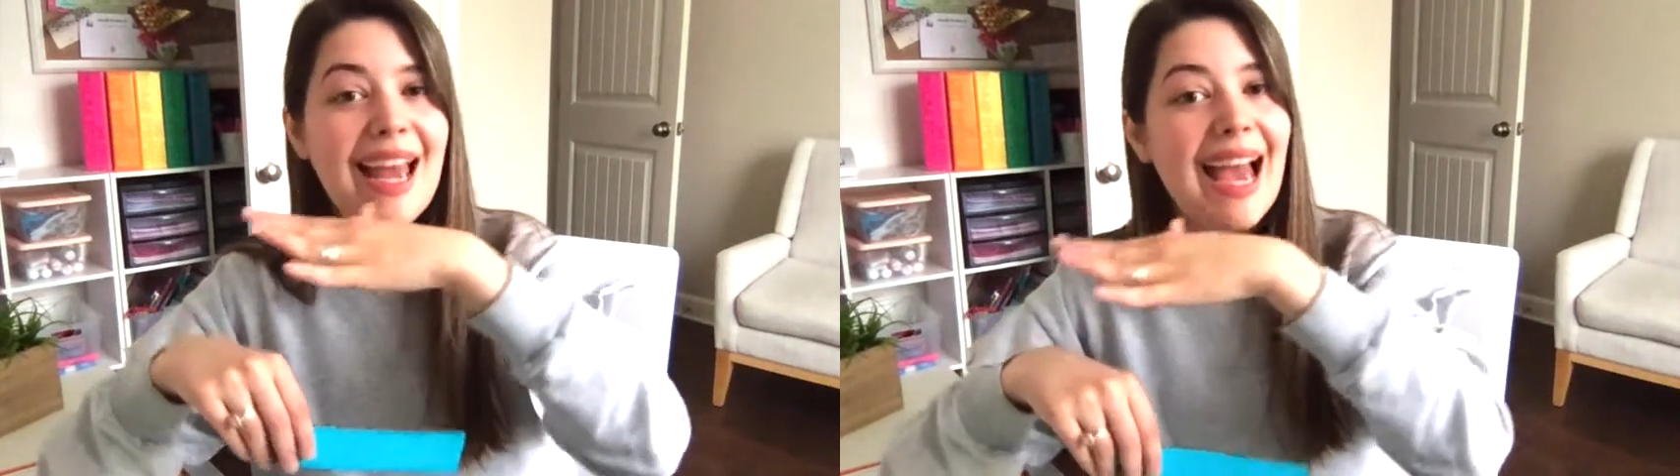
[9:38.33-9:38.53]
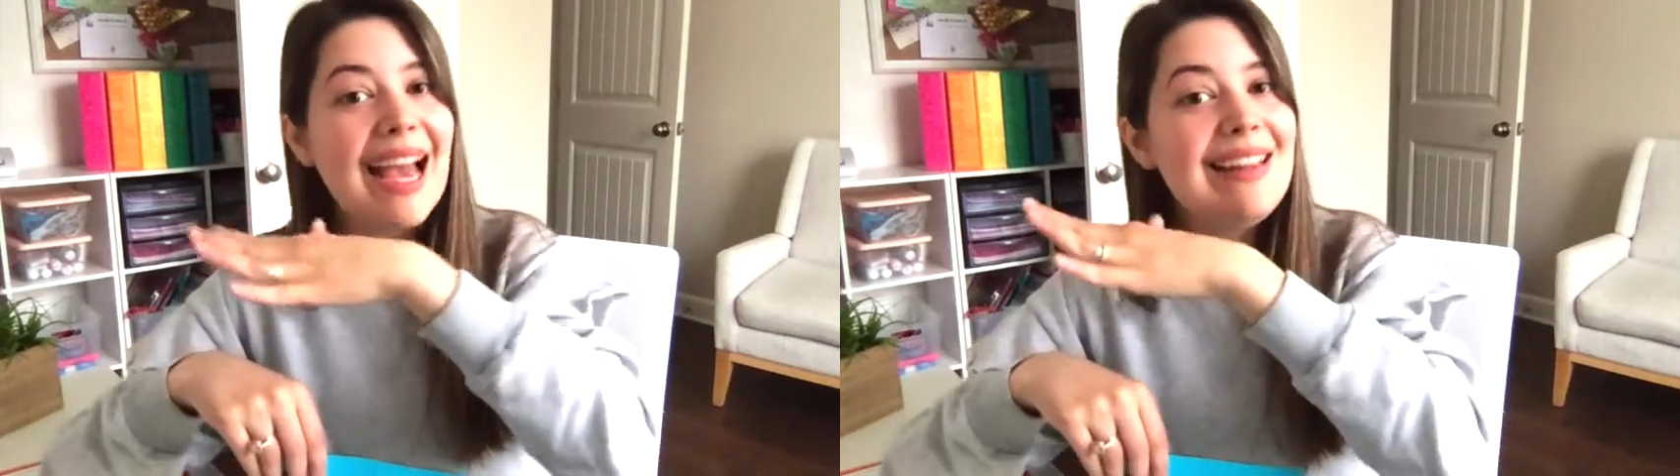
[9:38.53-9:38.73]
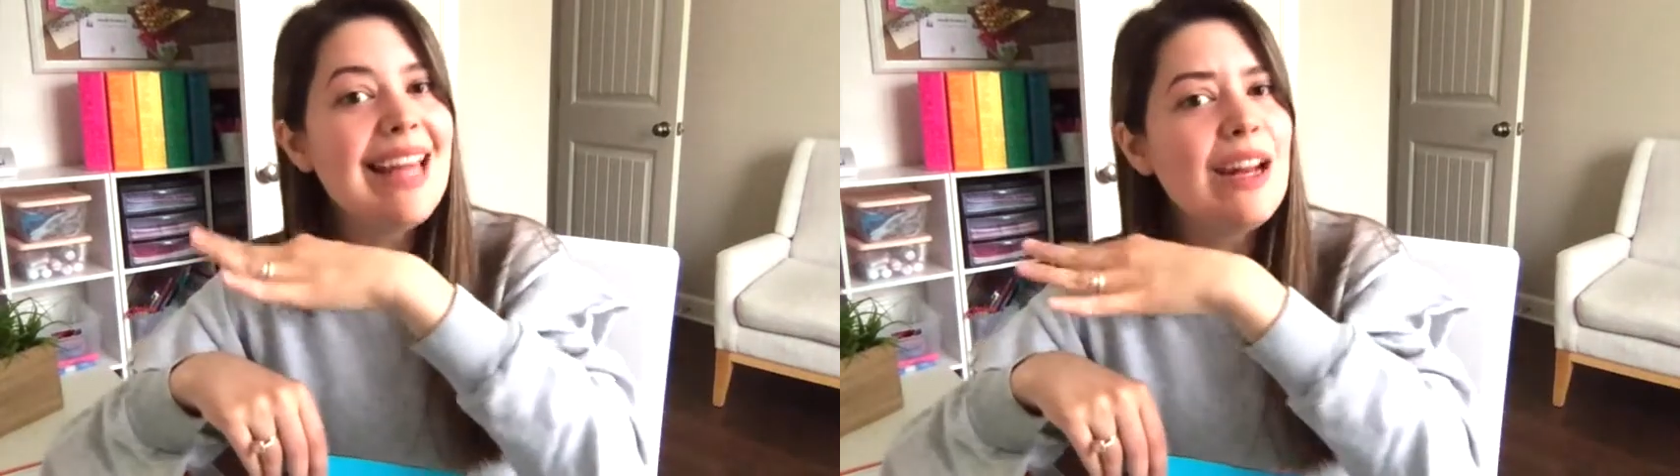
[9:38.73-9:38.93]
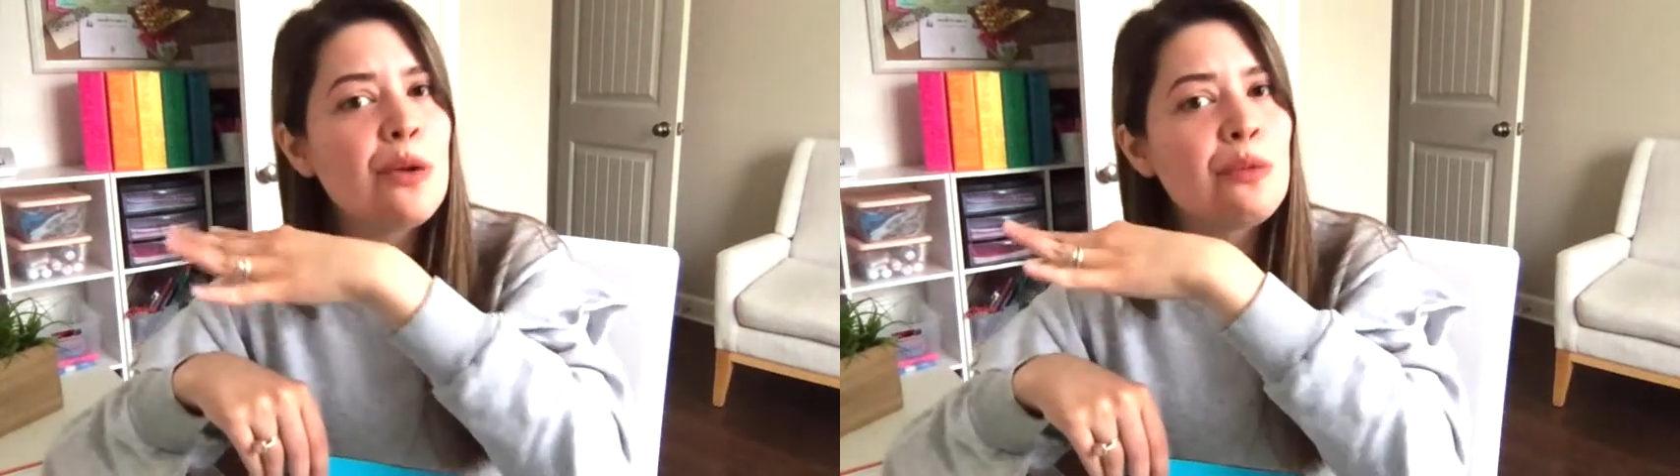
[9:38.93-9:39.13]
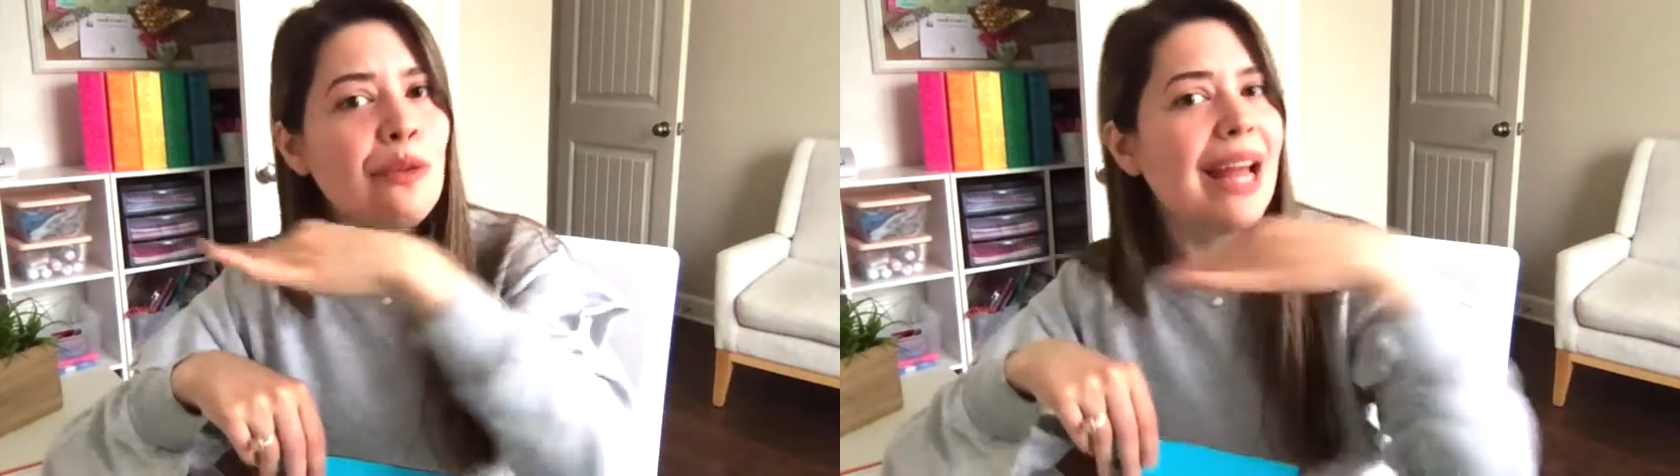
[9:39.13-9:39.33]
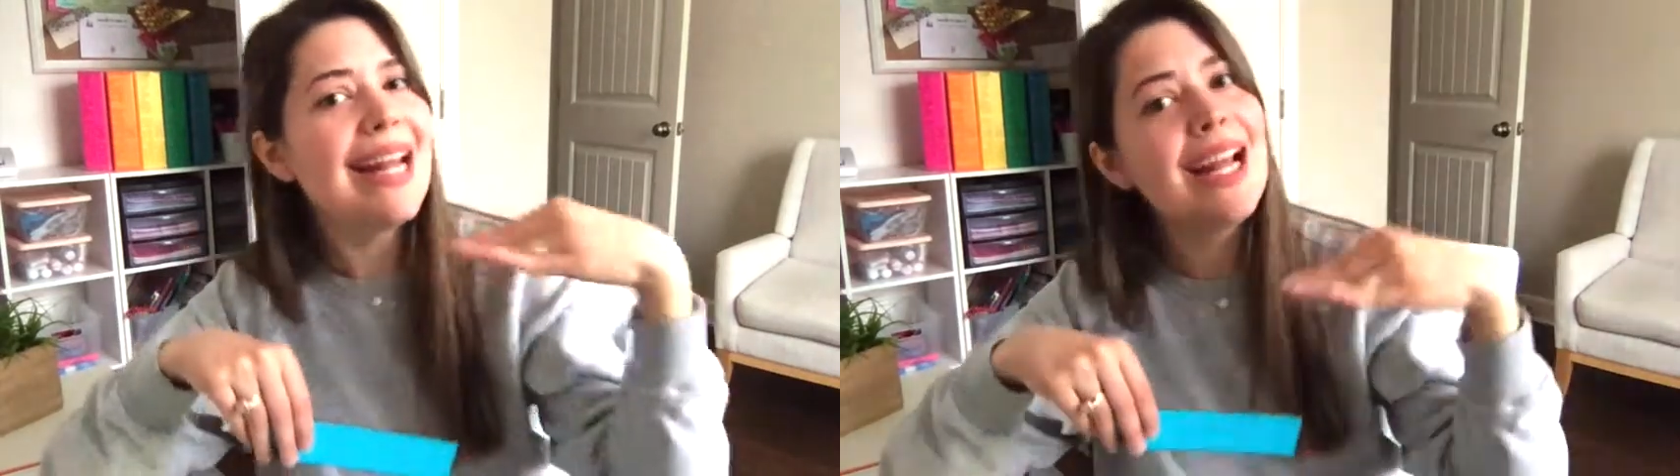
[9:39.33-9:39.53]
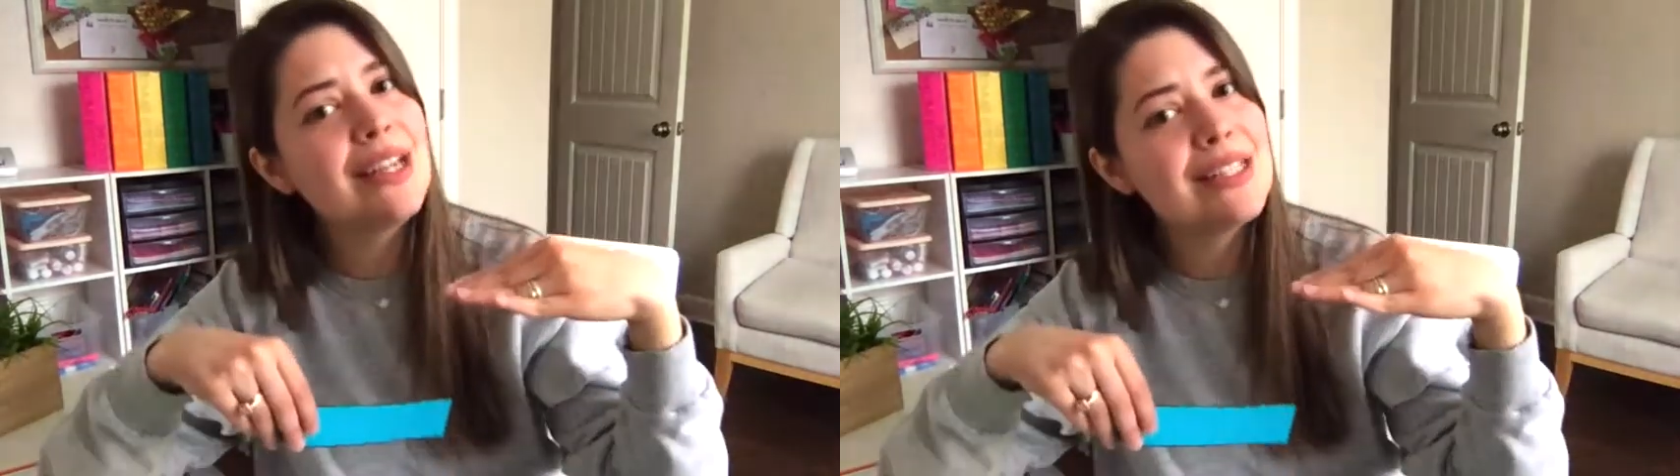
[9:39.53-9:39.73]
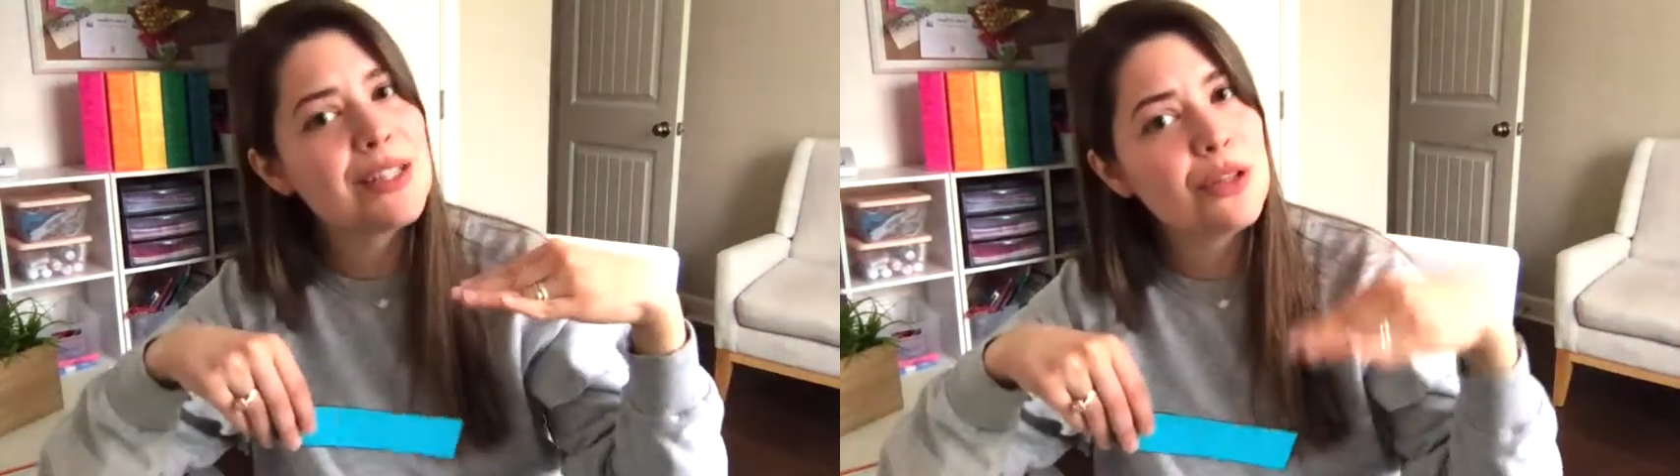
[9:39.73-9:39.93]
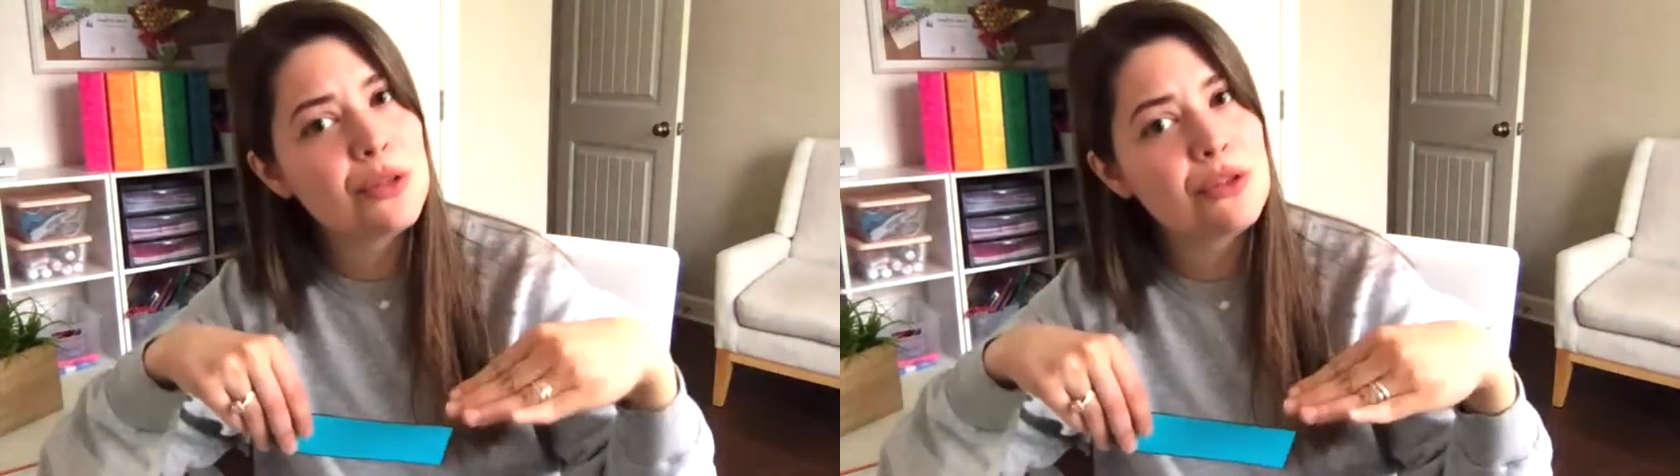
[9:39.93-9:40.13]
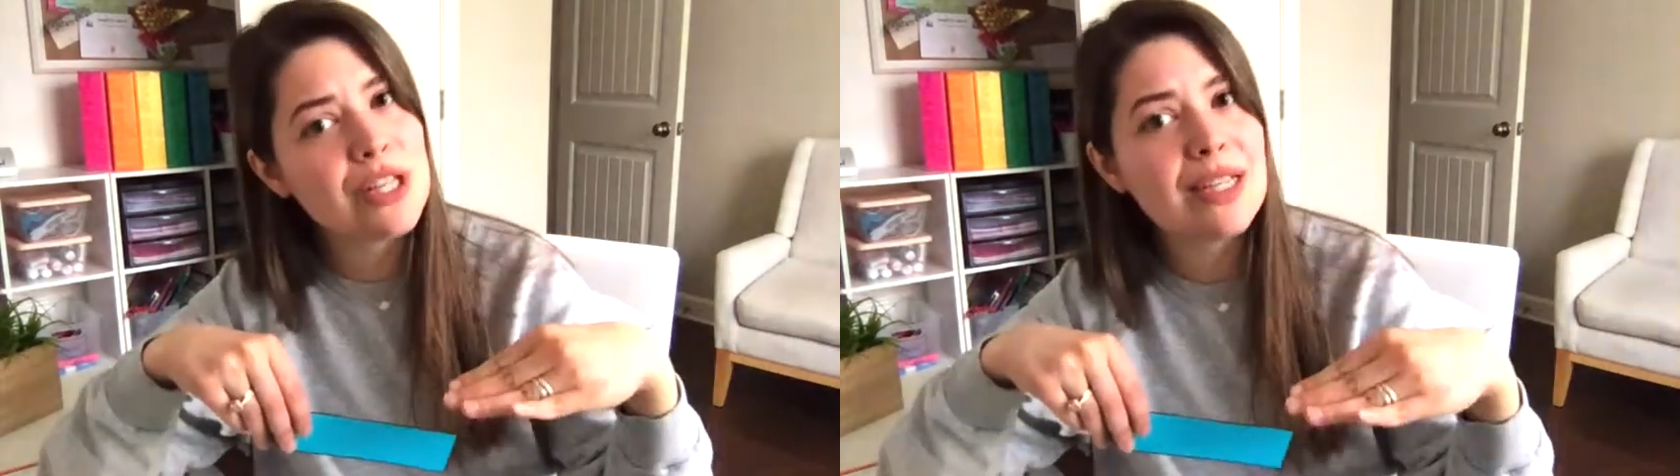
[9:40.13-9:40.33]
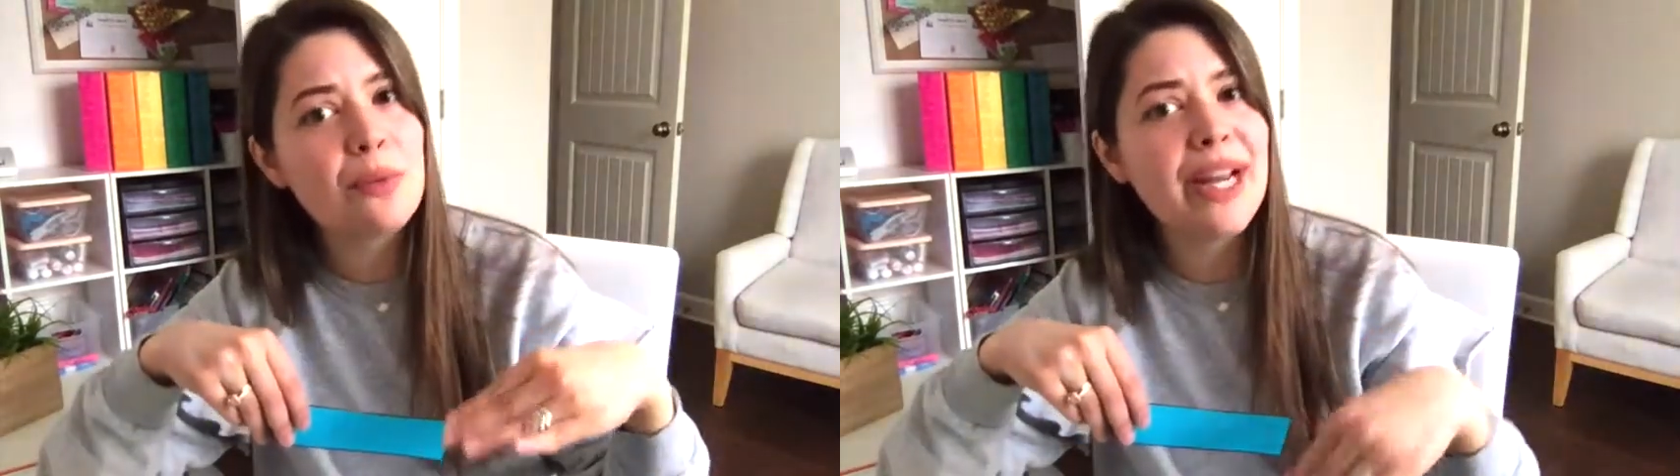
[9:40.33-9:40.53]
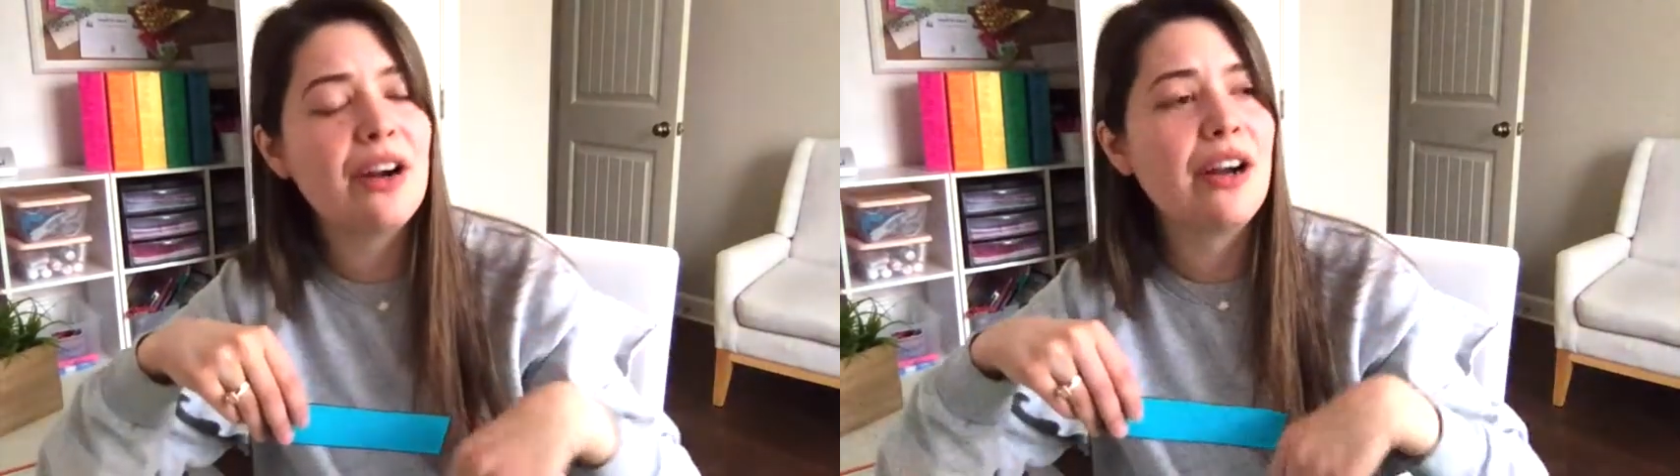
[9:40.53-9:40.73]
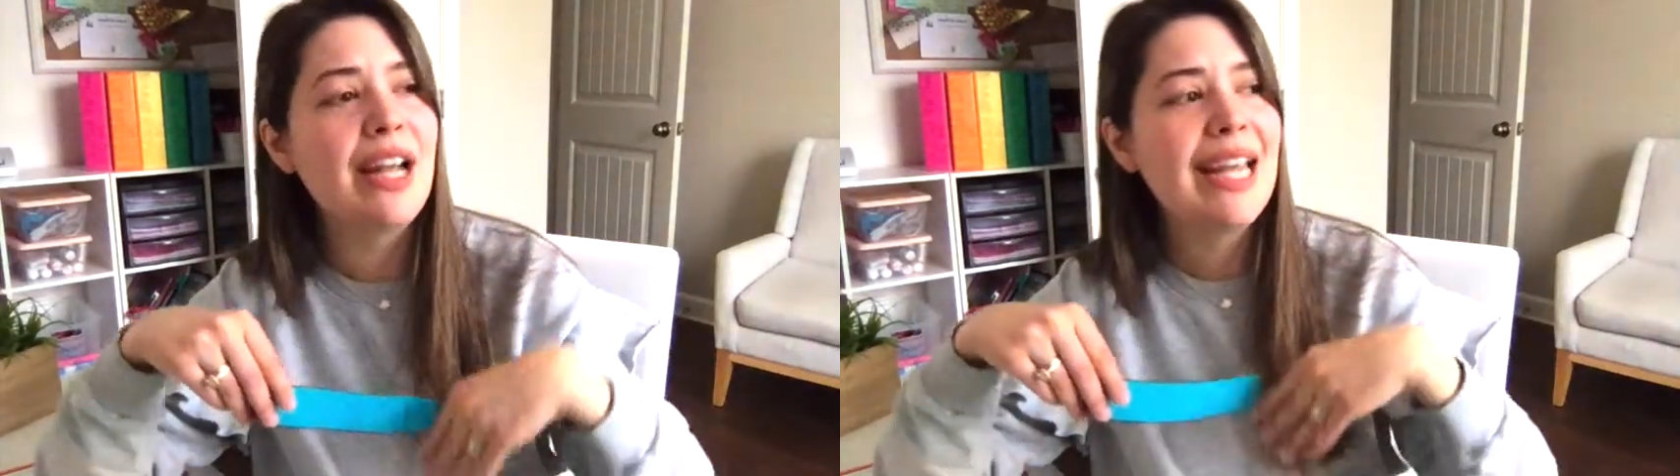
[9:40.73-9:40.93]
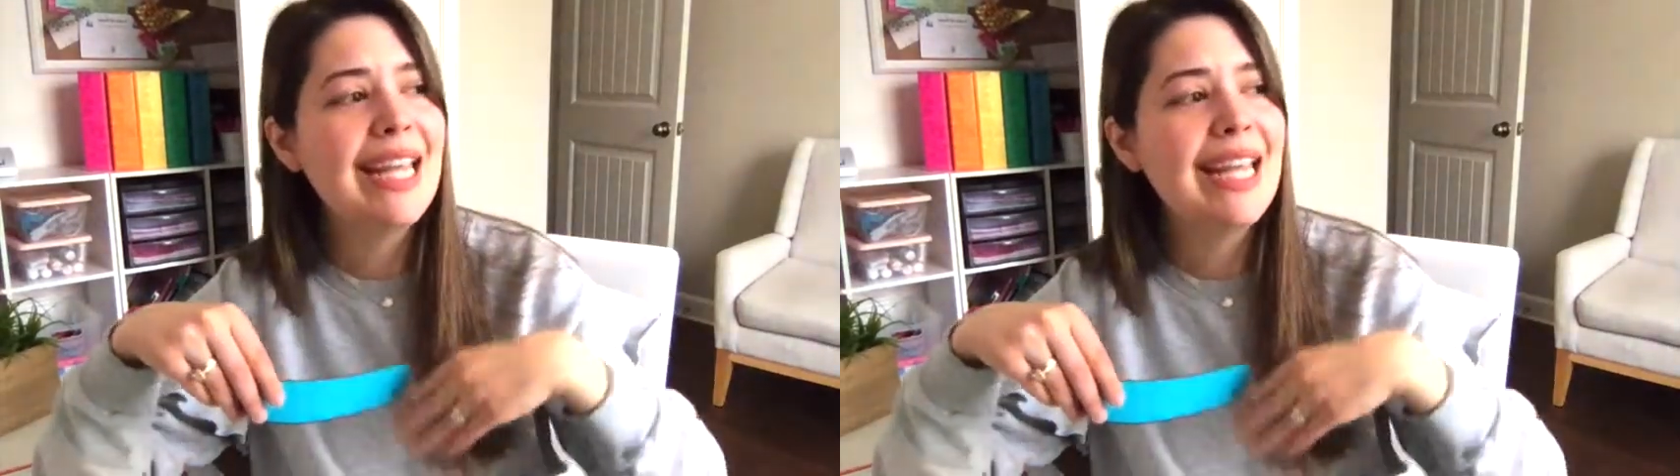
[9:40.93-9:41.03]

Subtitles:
and then a red herring solution where